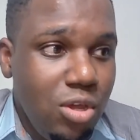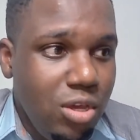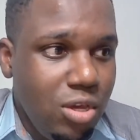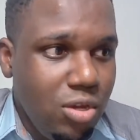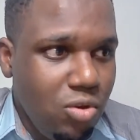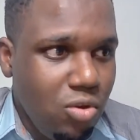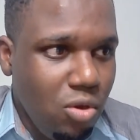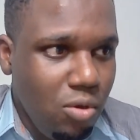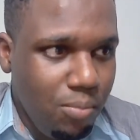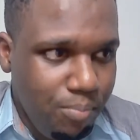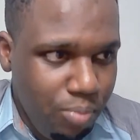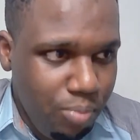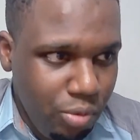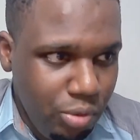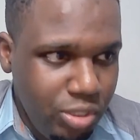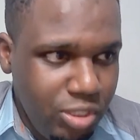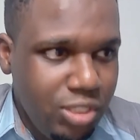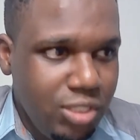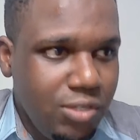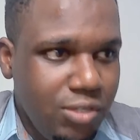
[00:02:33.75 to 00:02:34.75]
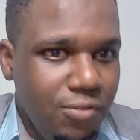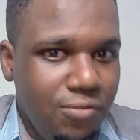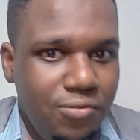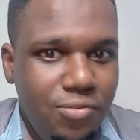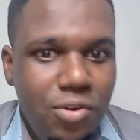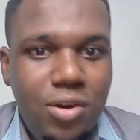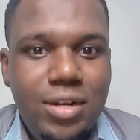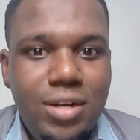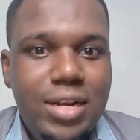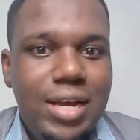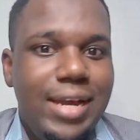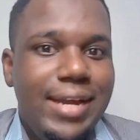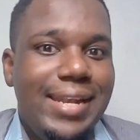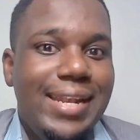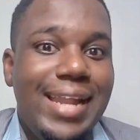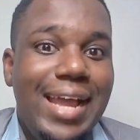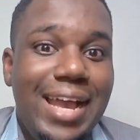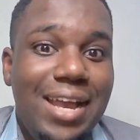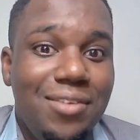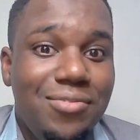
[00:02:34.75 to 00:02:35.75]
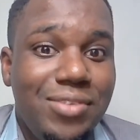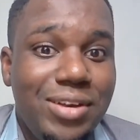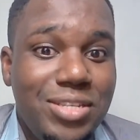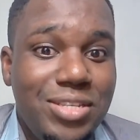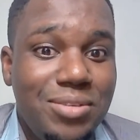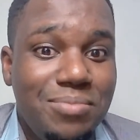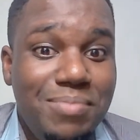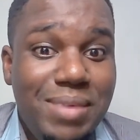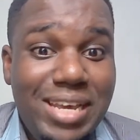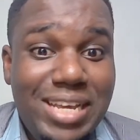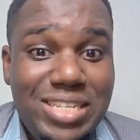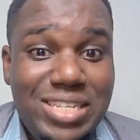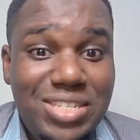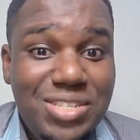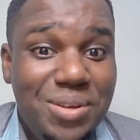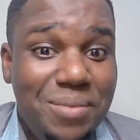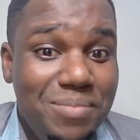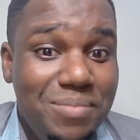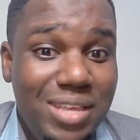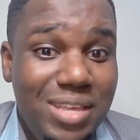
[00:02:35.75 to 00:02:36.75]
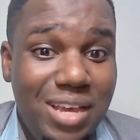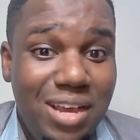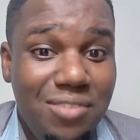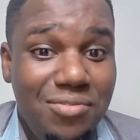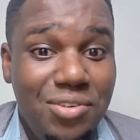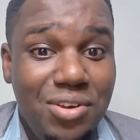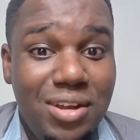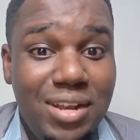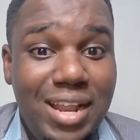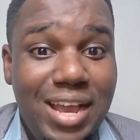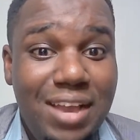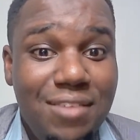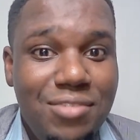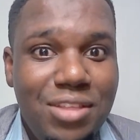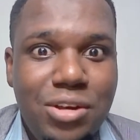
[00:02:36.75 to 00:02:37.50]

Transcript: you know, push further in life and to make something of your life.